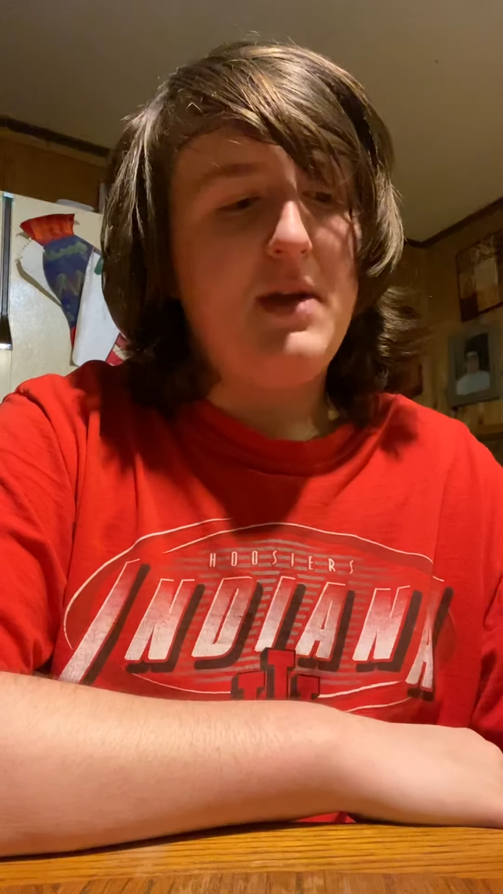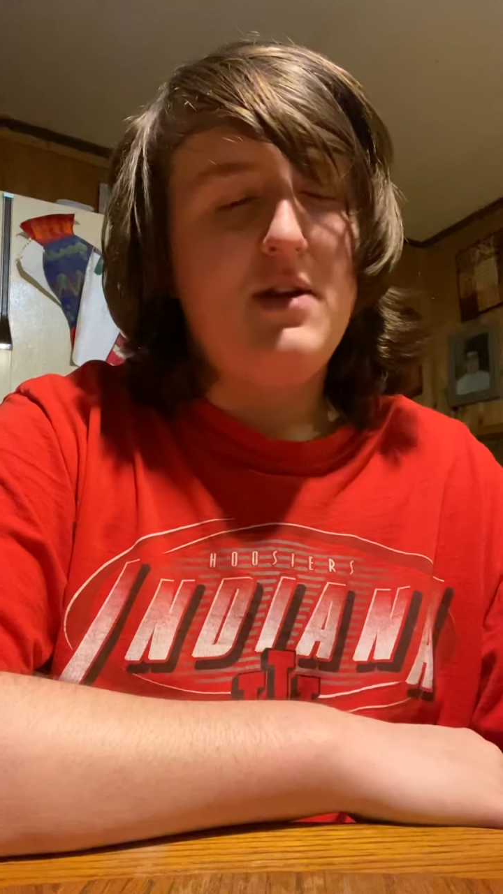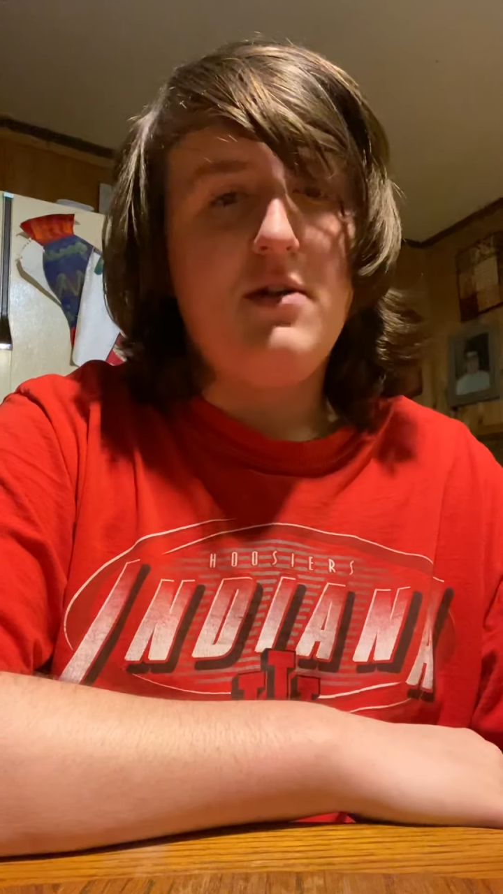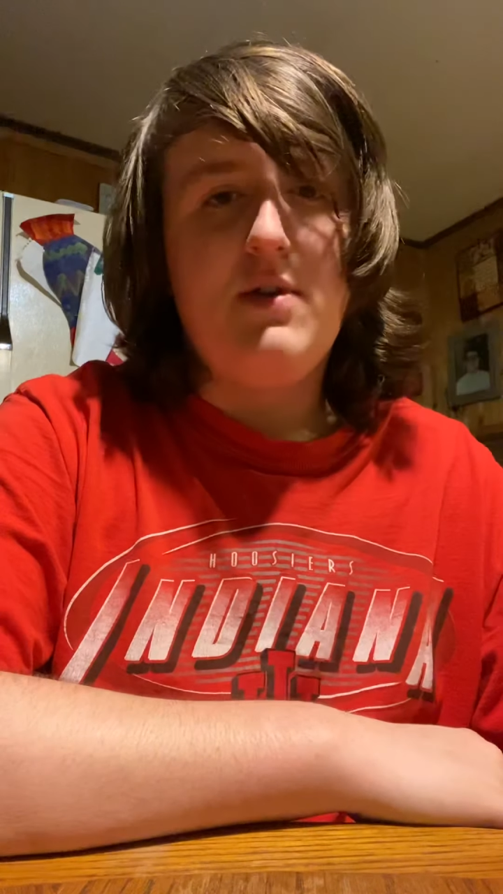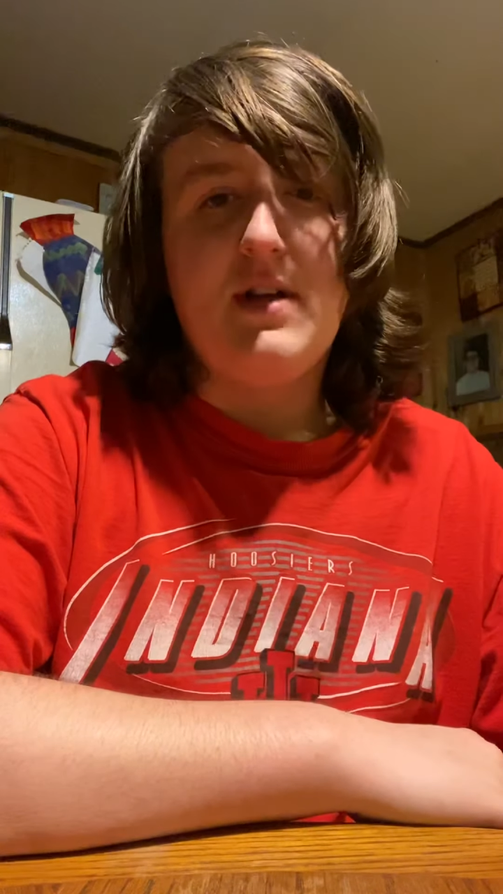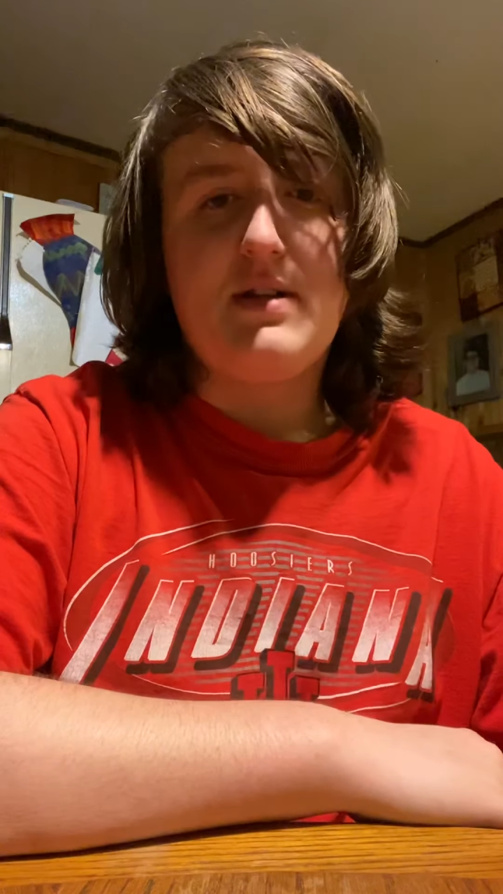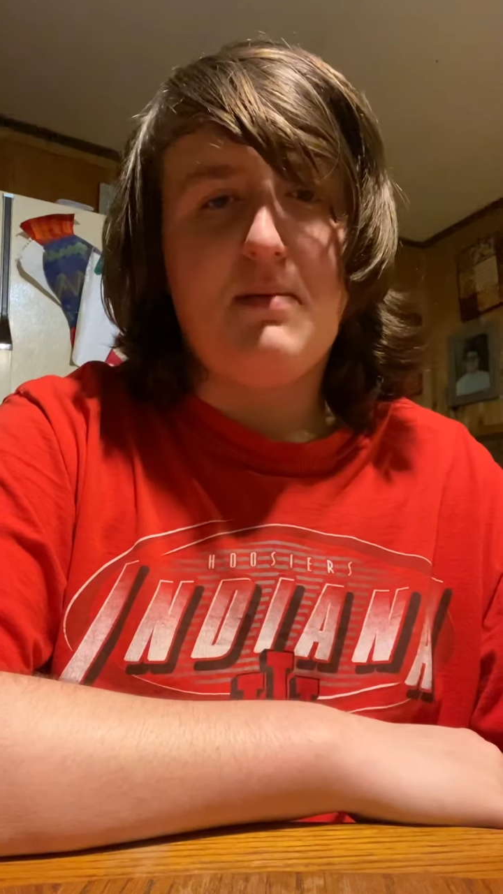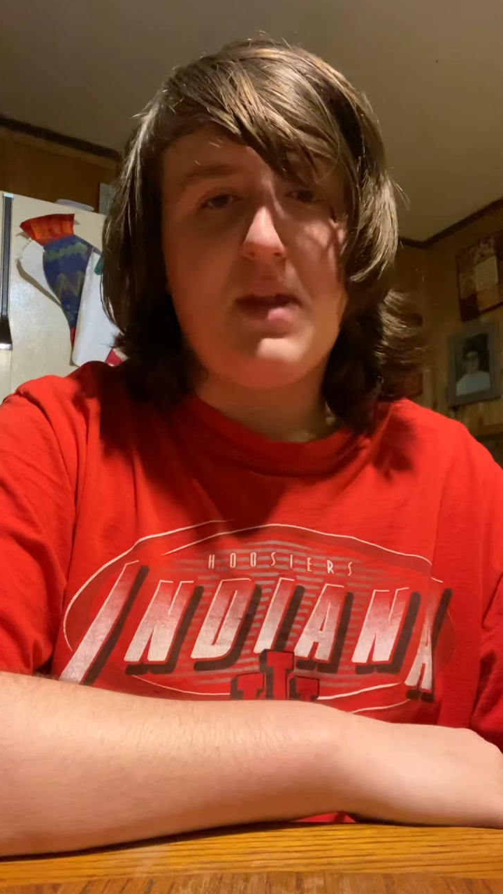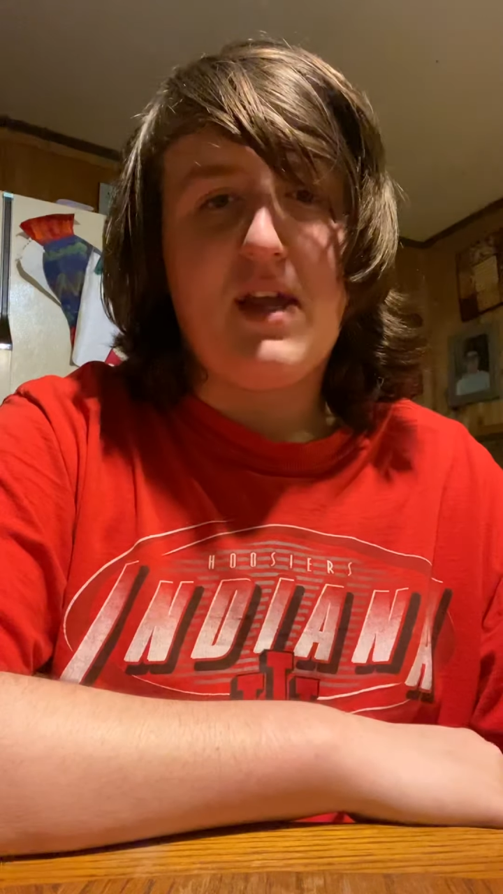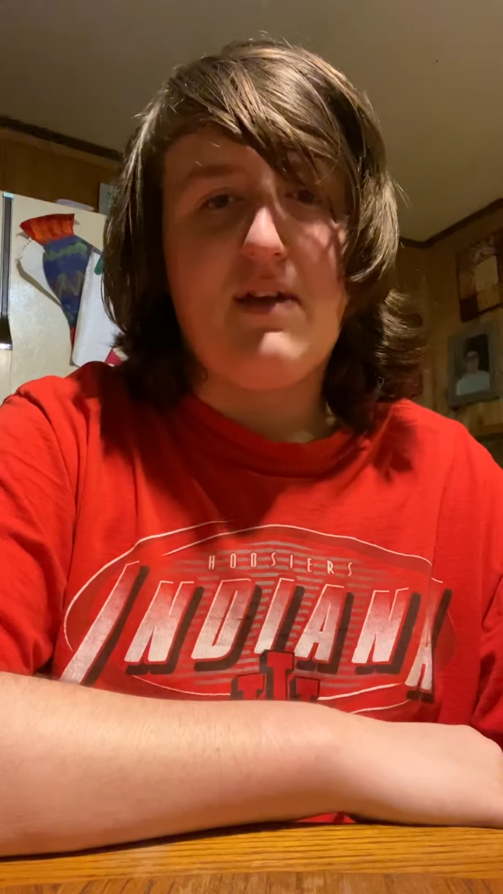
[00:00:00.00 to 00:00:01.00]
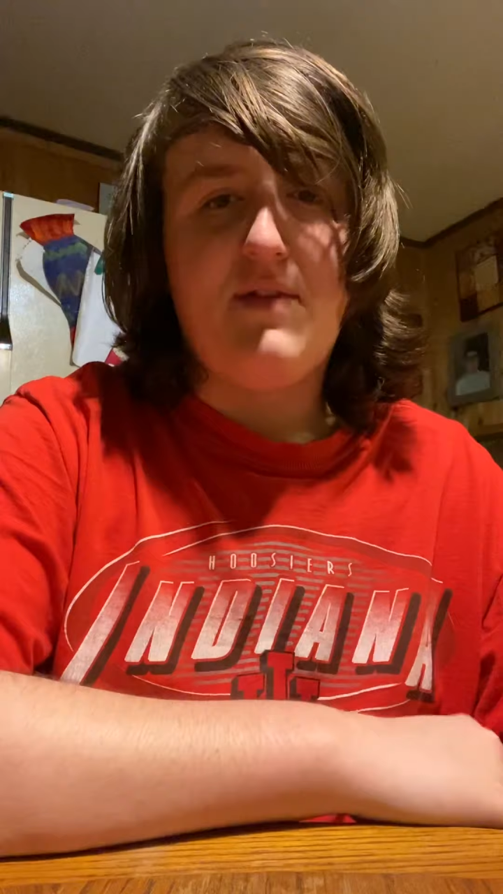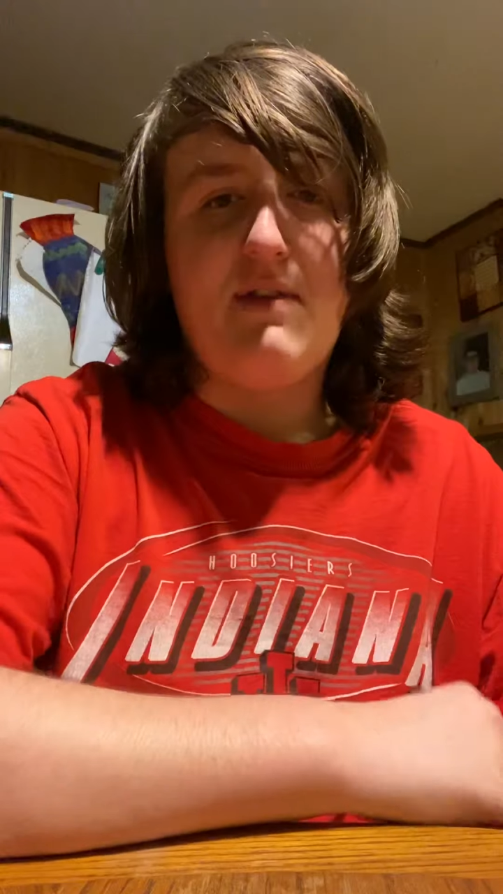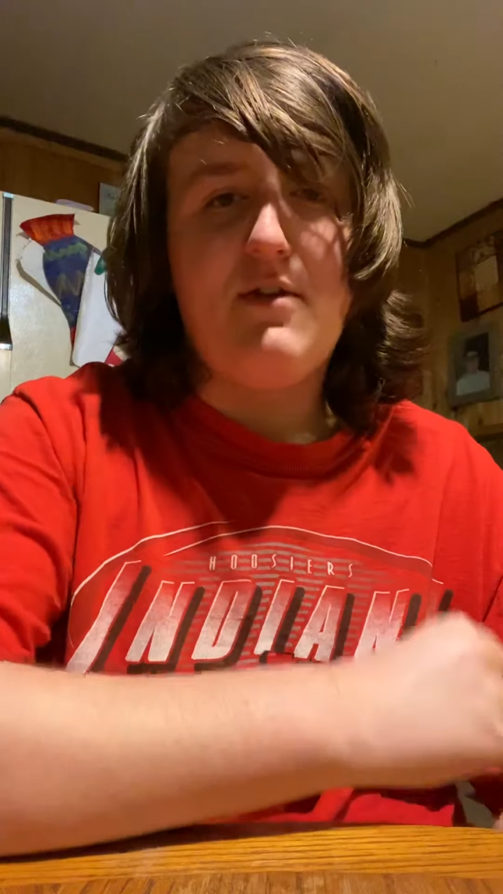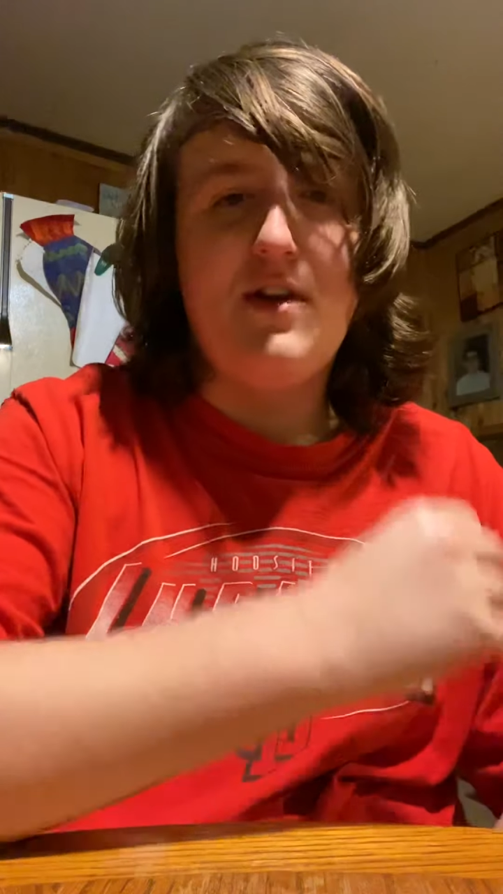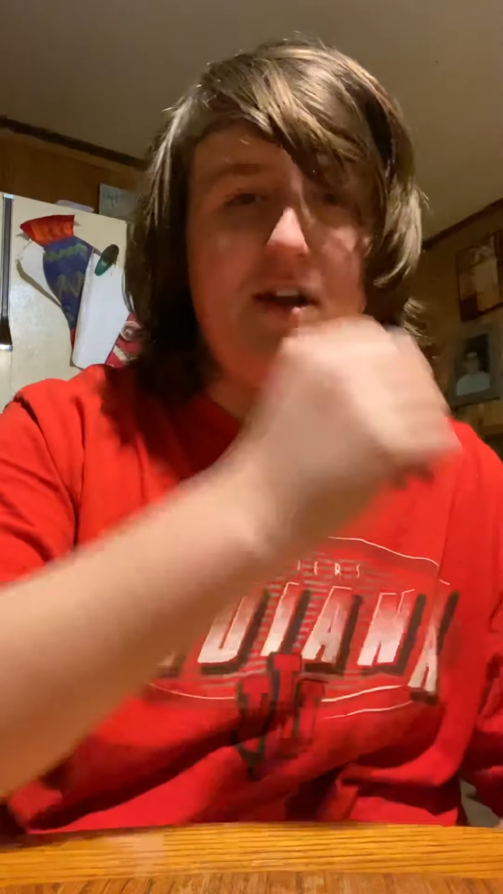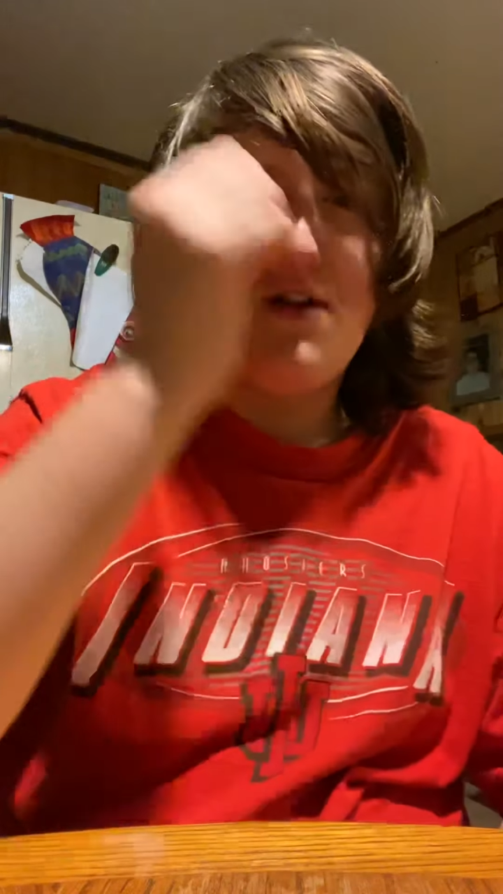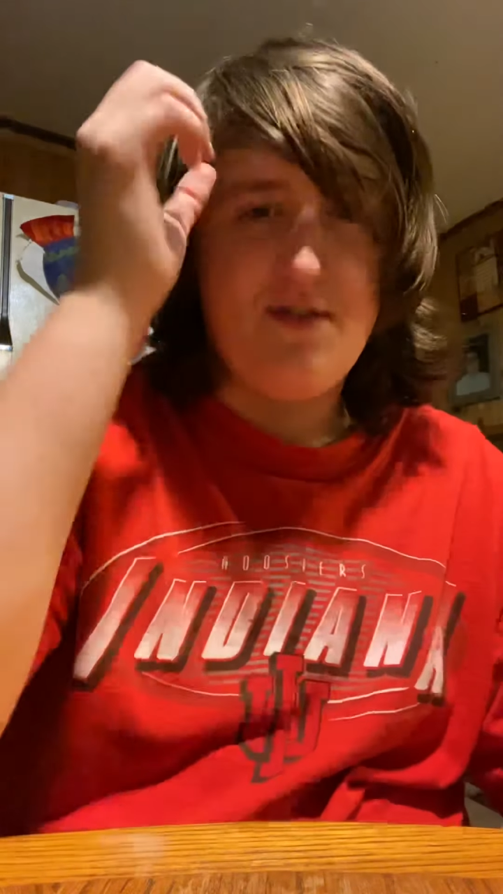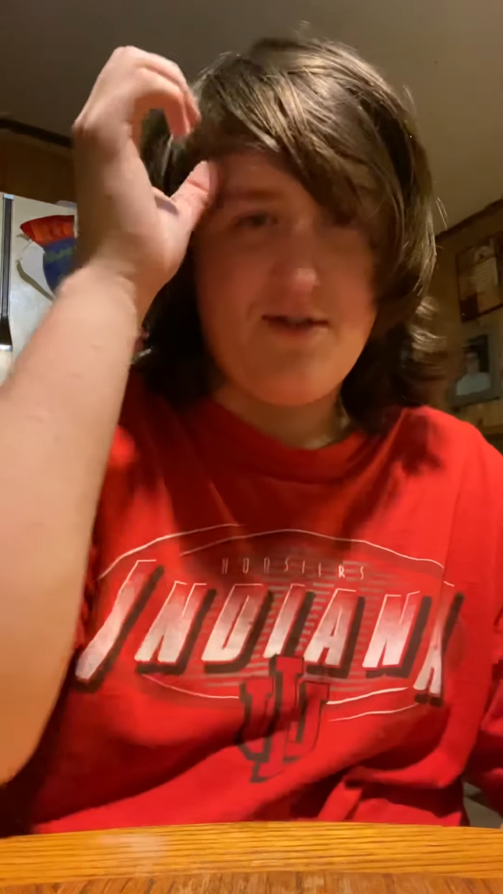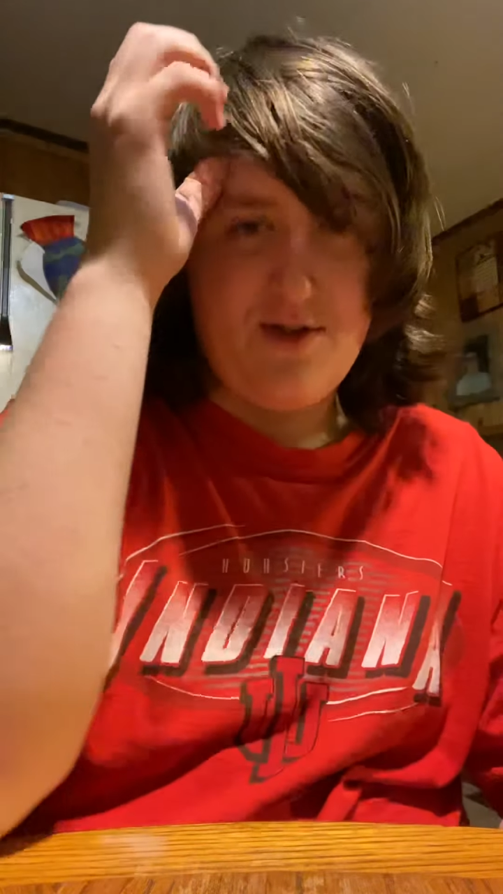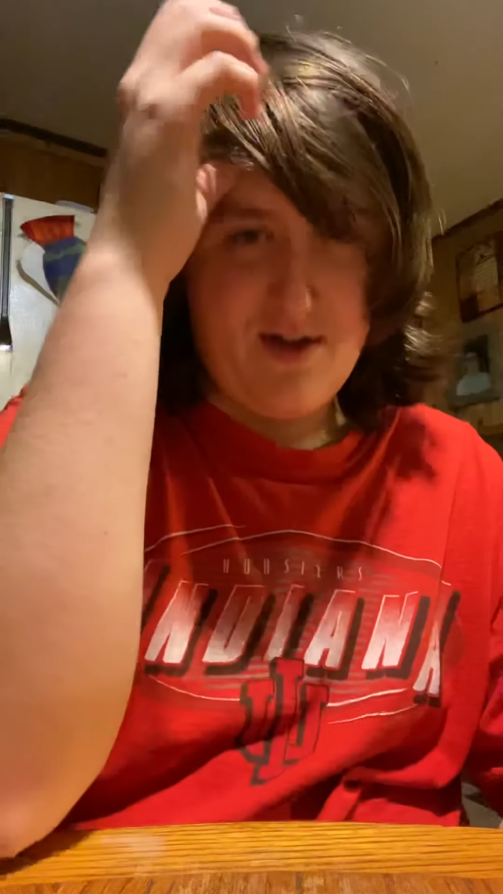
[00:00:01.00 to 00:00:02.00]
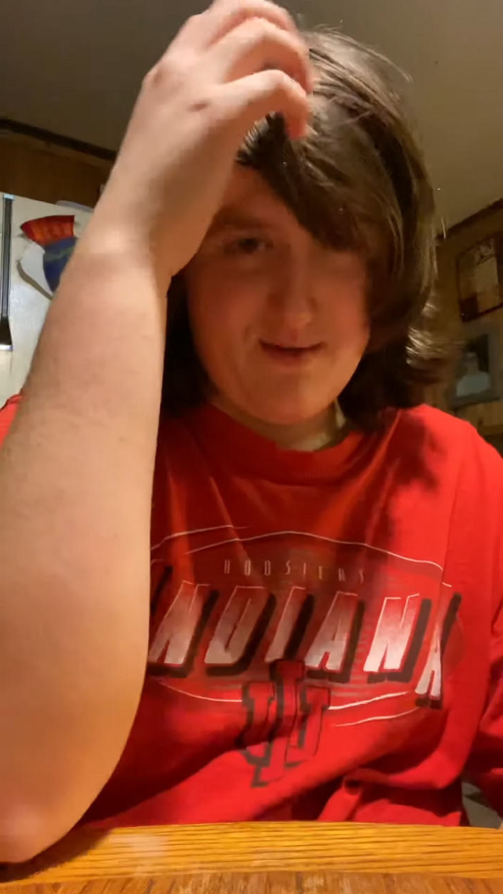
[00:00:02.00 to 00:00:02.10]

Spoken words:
doing something I've never done on the channel